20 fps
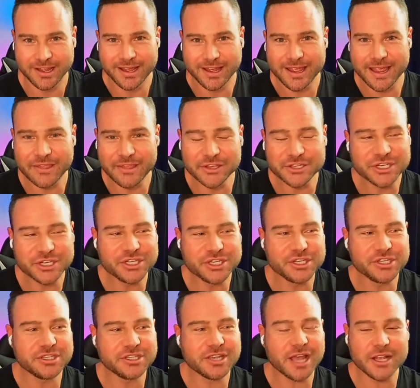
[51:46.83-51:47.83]
And this is
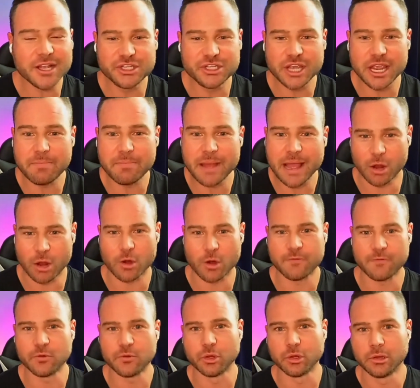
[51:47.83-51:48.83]
such a
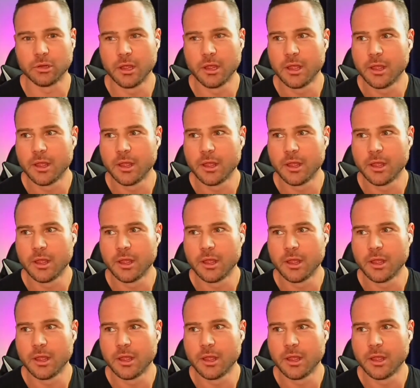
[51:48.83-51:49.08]
powerful